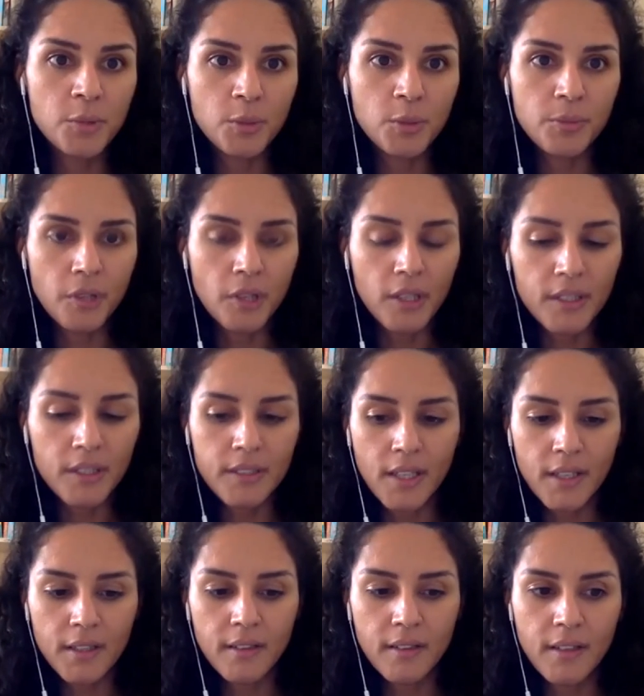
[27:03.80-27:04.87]
more broad,
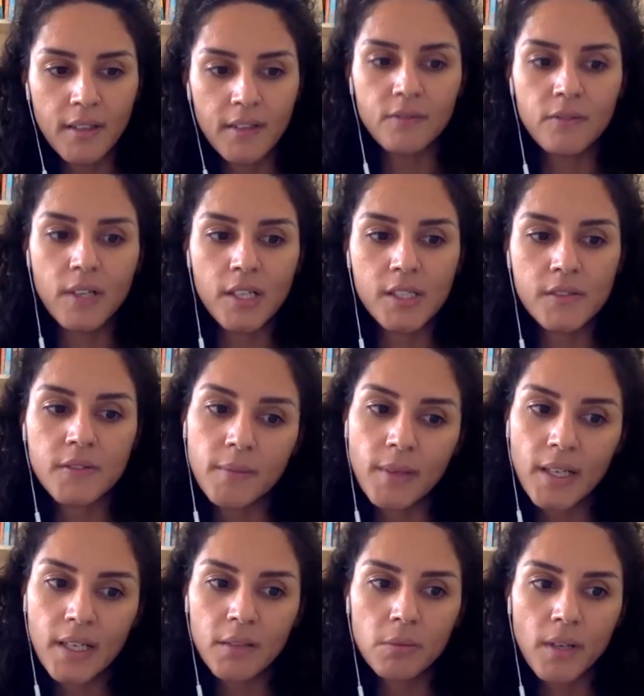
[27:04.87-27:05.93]
and they range
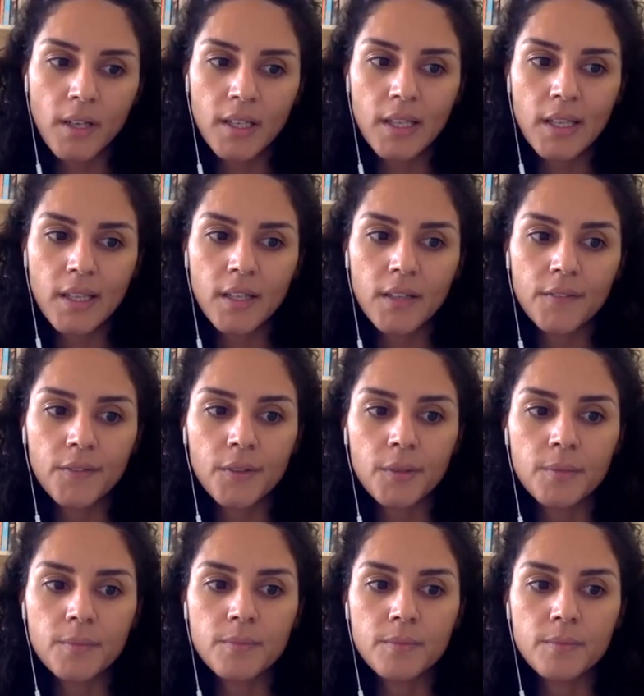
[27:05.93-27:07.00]
from anything
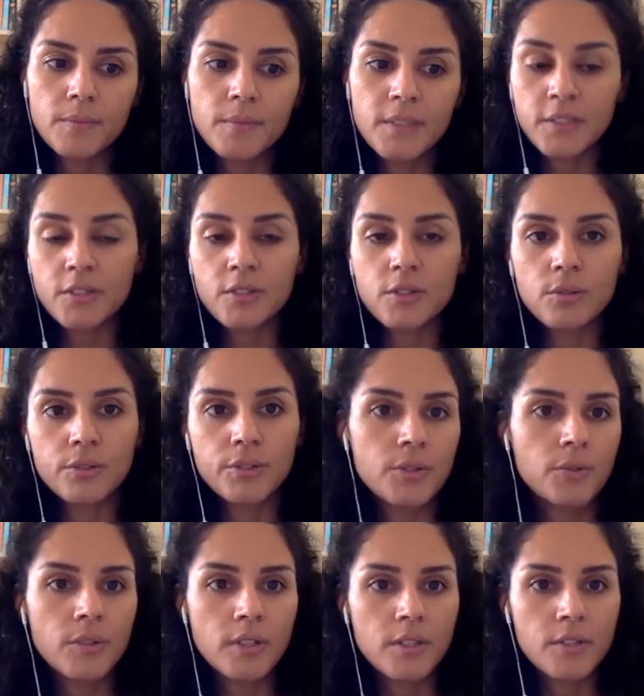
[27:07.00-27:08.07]
from business school
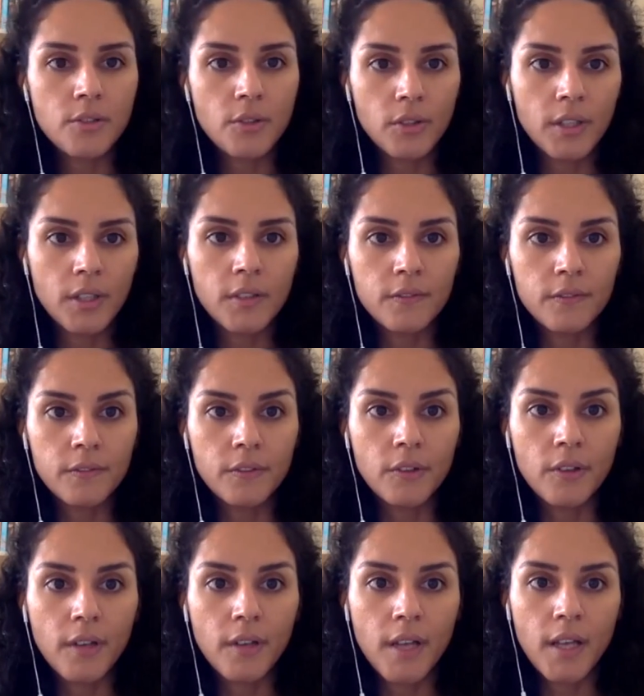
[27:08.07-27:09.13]
students looking
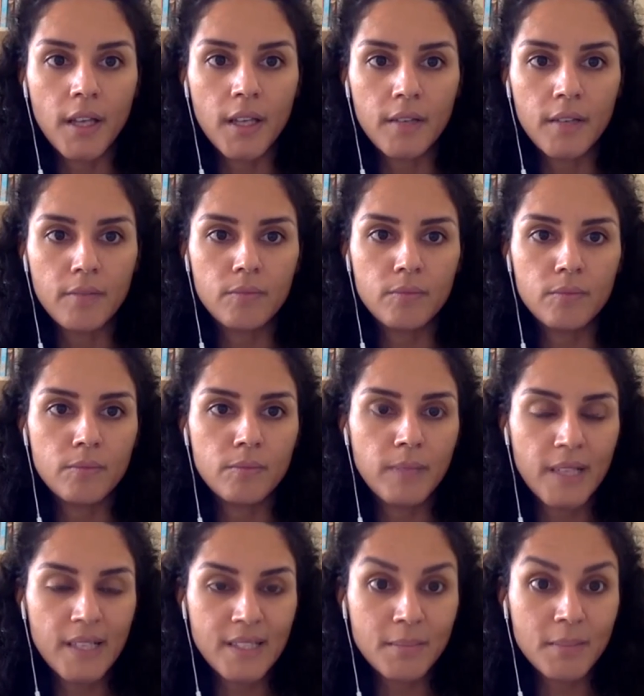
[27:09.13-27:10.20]
for a
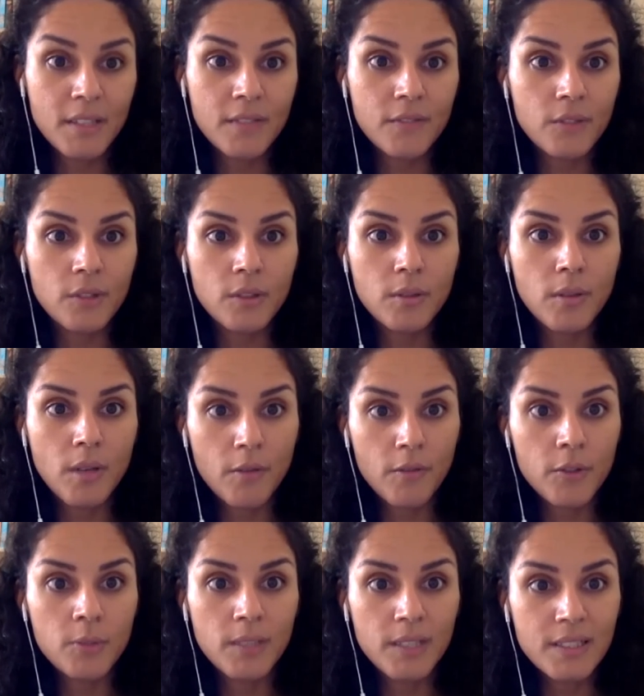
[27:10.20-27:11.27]
placement for a
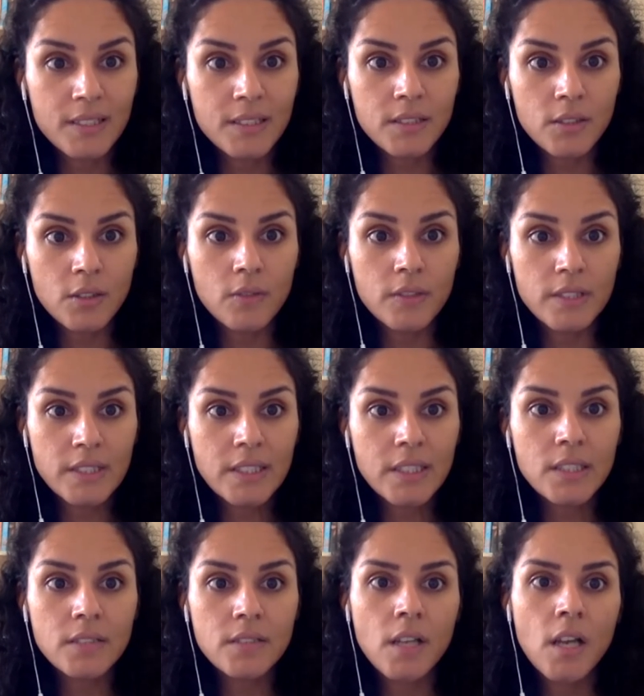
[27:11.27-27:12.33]
few months
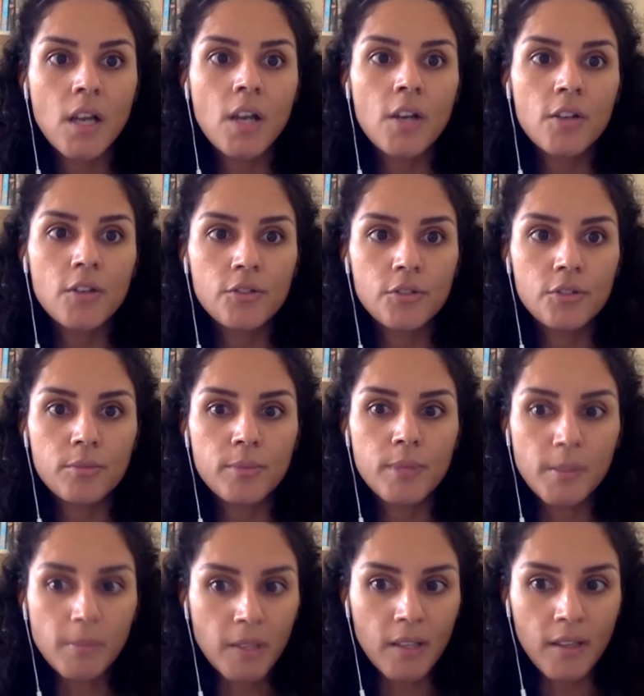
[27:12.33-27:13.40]
overseas to
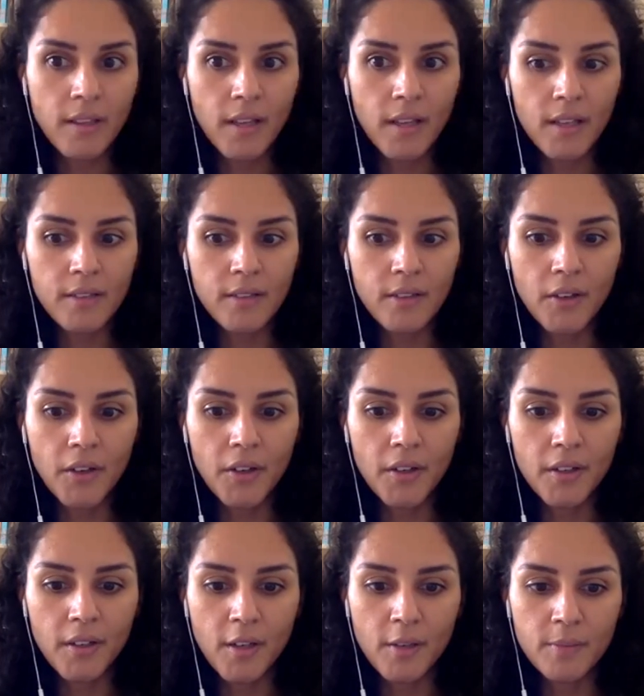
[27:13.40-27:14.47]
people that are